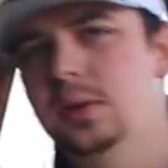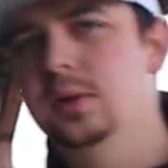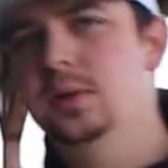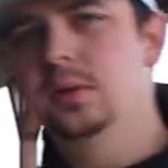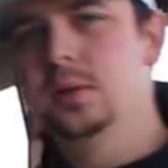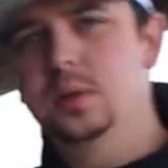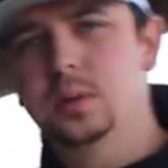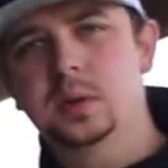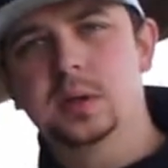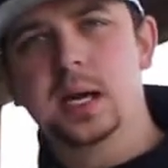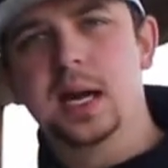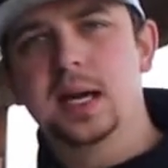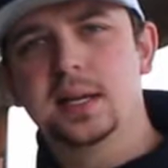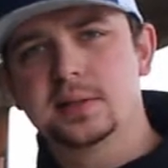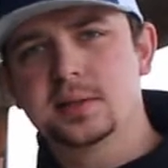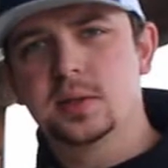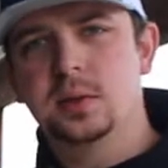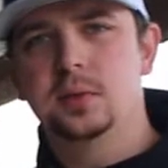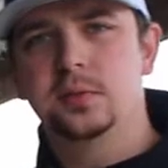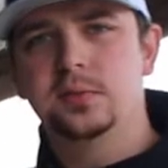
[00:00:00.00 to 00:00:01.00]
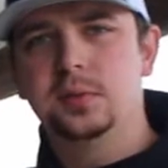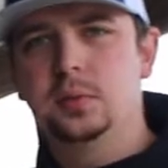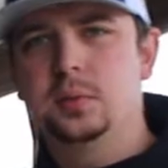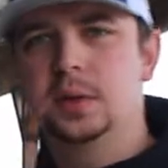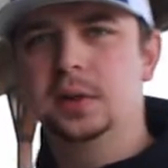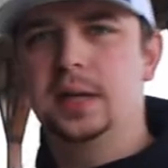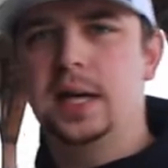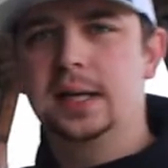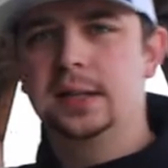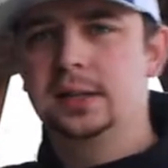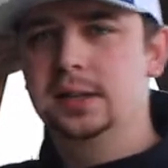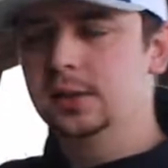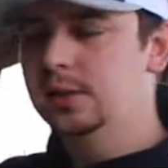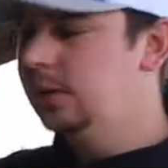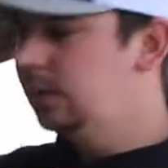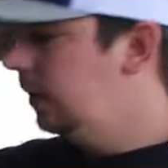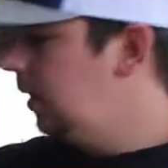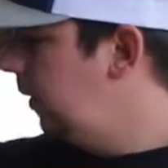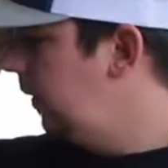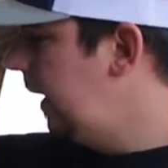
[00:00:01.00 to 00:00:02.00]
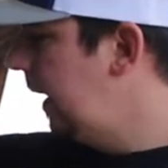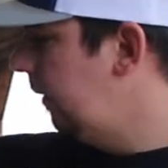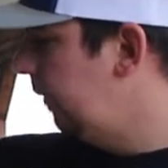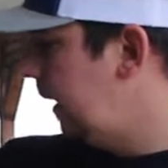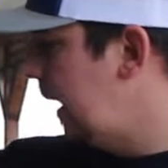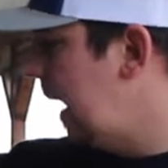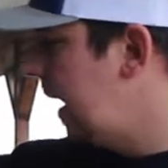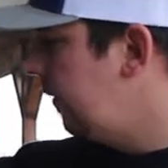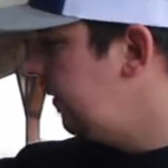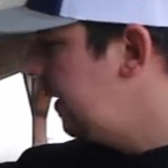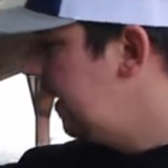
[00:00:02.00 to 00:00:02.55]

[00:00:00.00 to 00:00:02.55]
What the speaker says: you a dual console if you would like to go that route.